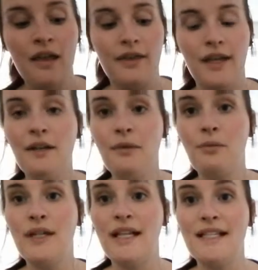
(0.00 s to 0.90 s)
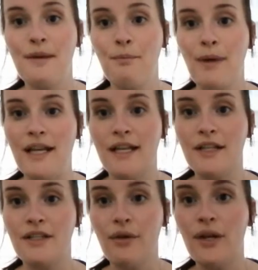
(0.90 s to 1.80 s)
Then we need some baking
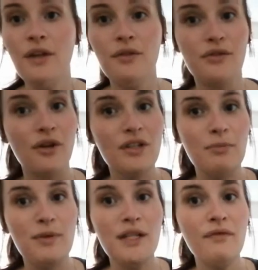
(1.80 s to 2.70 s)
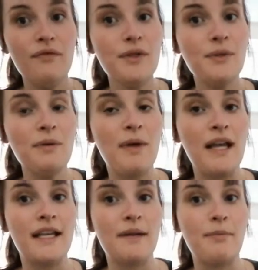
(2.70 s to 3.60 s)
soda, not to be confused with
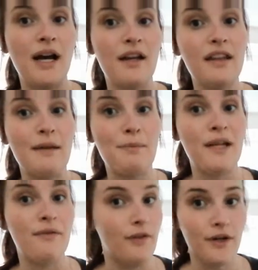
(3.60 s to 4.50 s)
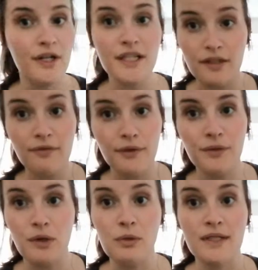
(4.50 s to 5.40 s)
baking powder. They play very different
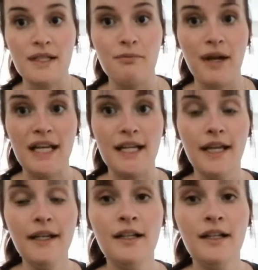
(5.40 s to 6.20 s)
roles in baking.